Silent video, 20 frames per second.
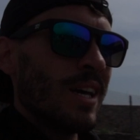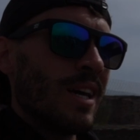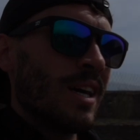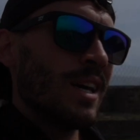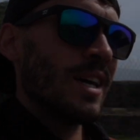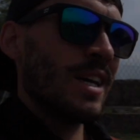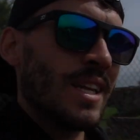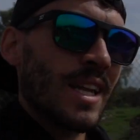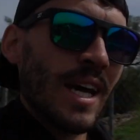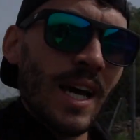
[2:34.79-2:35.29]

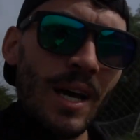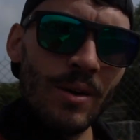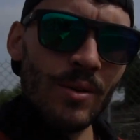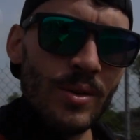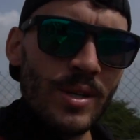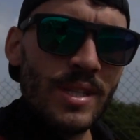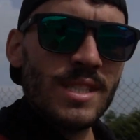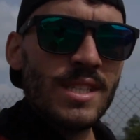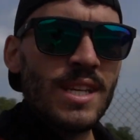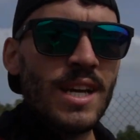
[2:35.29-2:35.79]
And now
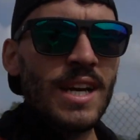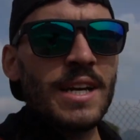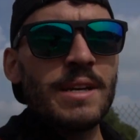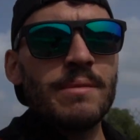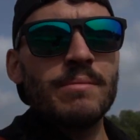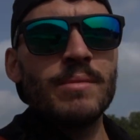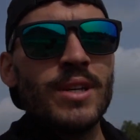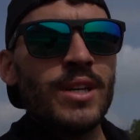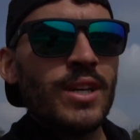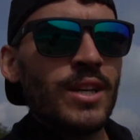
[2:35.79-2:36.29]
it's
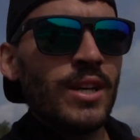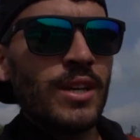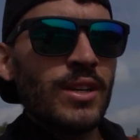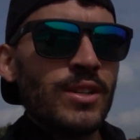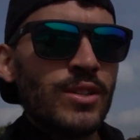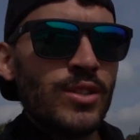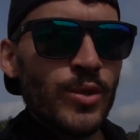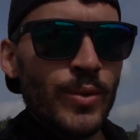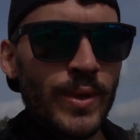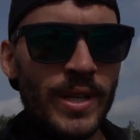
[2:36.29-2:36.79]
time
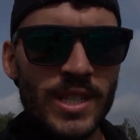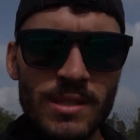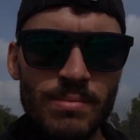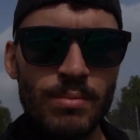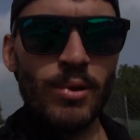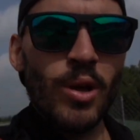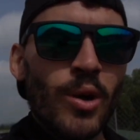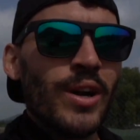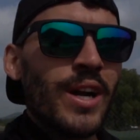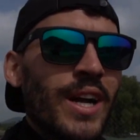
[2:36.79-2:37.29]
to
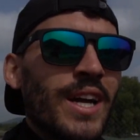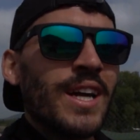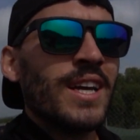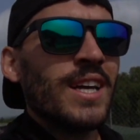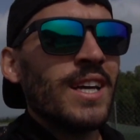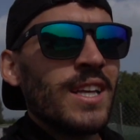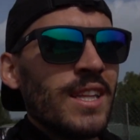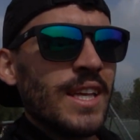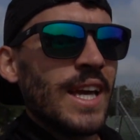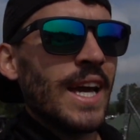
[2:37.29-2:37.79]
explore it.
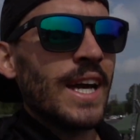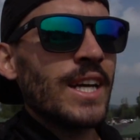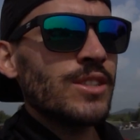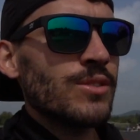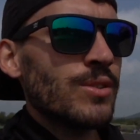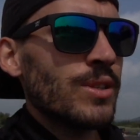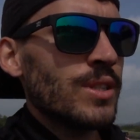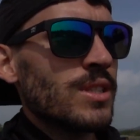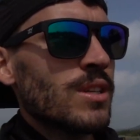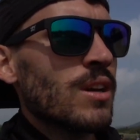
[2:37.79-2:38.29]
The
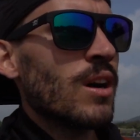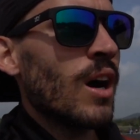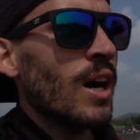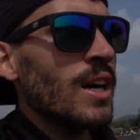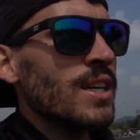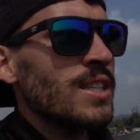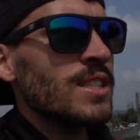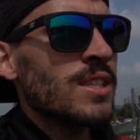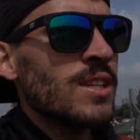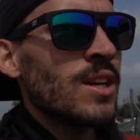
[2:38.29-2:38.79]
entrance
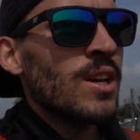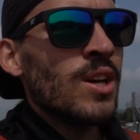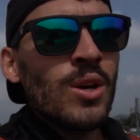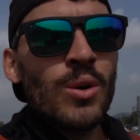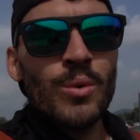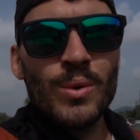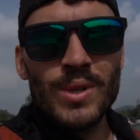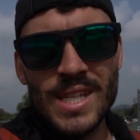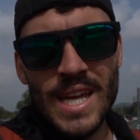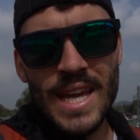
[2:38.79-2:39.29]
cost
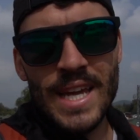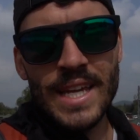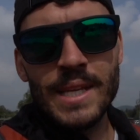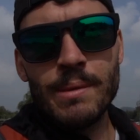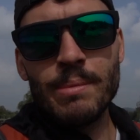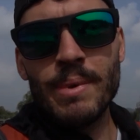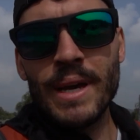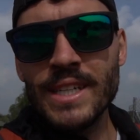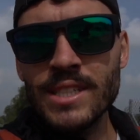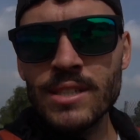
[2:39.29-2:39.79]
was 80
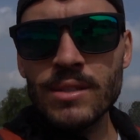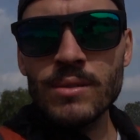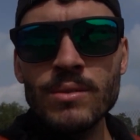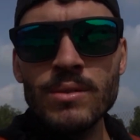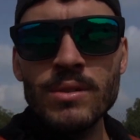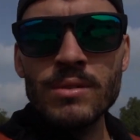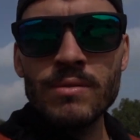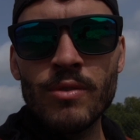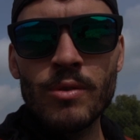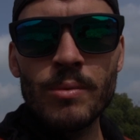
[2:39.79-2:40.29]

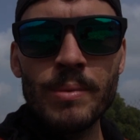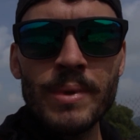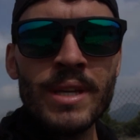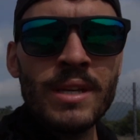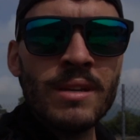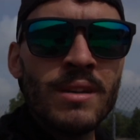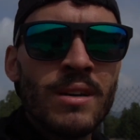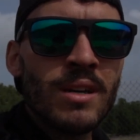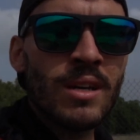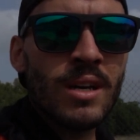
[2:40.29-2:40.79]
pesos for me,
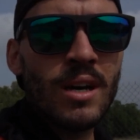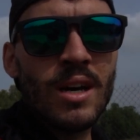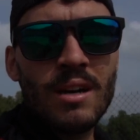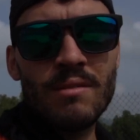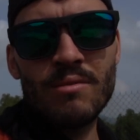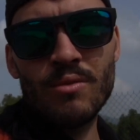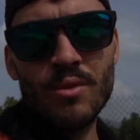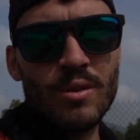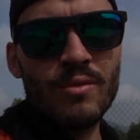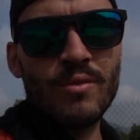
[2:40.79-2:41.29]

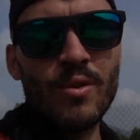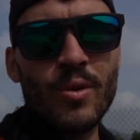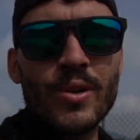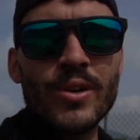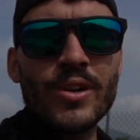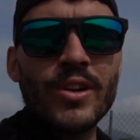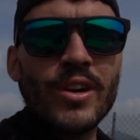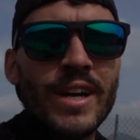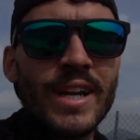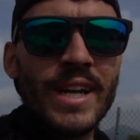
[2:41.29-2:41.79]
for a
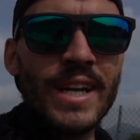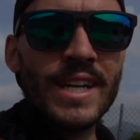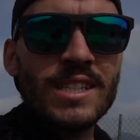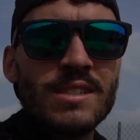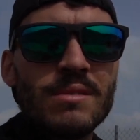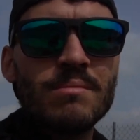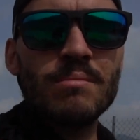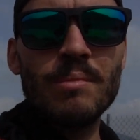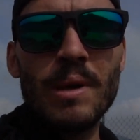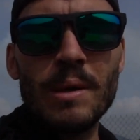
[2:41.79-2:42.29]
foreigner, I
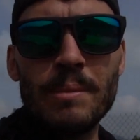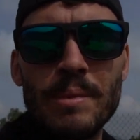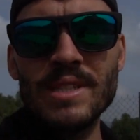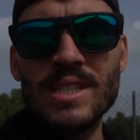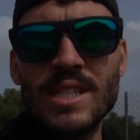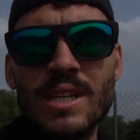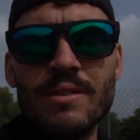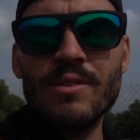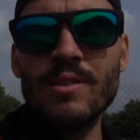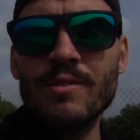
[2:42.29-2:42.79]
guess. Maybe it's
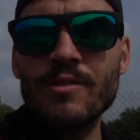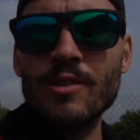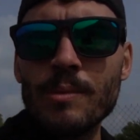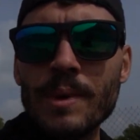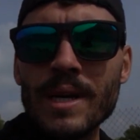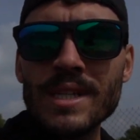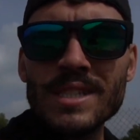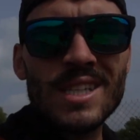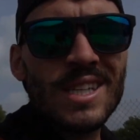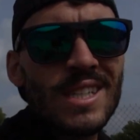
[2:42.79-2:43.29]
different for
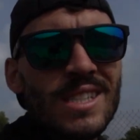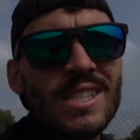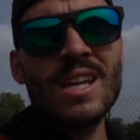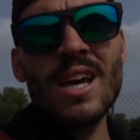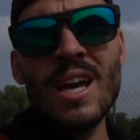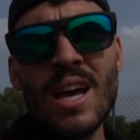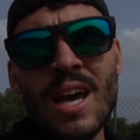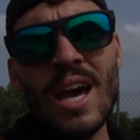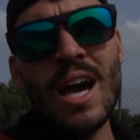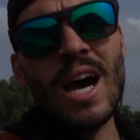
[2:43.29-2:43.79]
Mexicans.
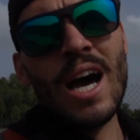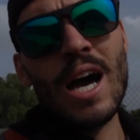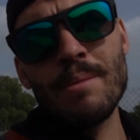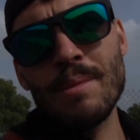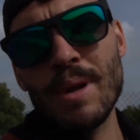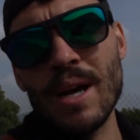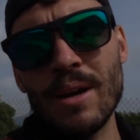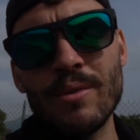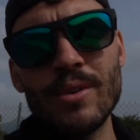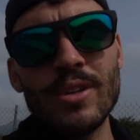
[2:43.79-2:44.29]
I'm
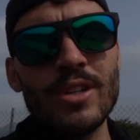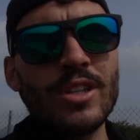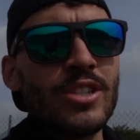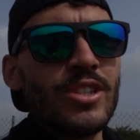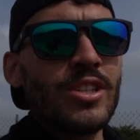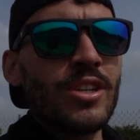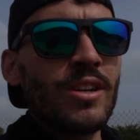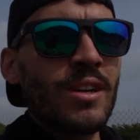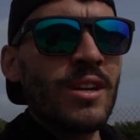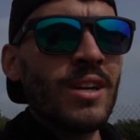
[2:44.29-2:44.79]
not really
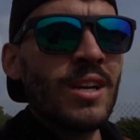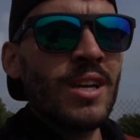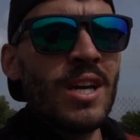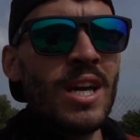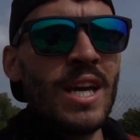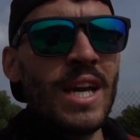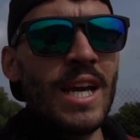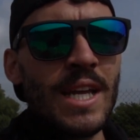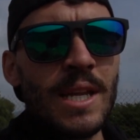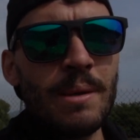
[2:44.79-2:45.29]
sure.
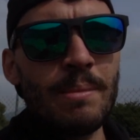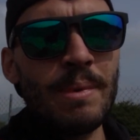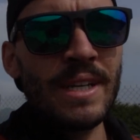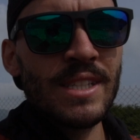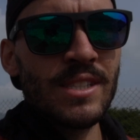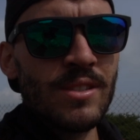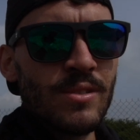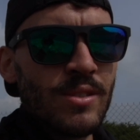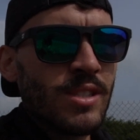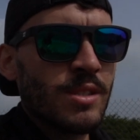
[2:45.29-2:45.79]
80
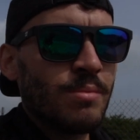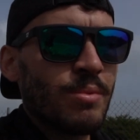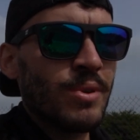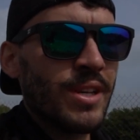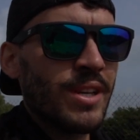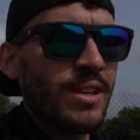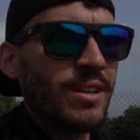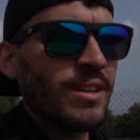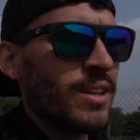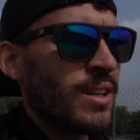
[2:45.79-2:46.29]
pesos is pretty
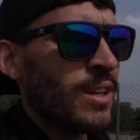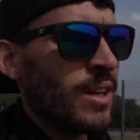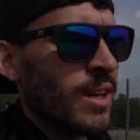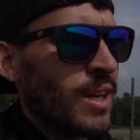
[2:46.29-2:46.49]
good.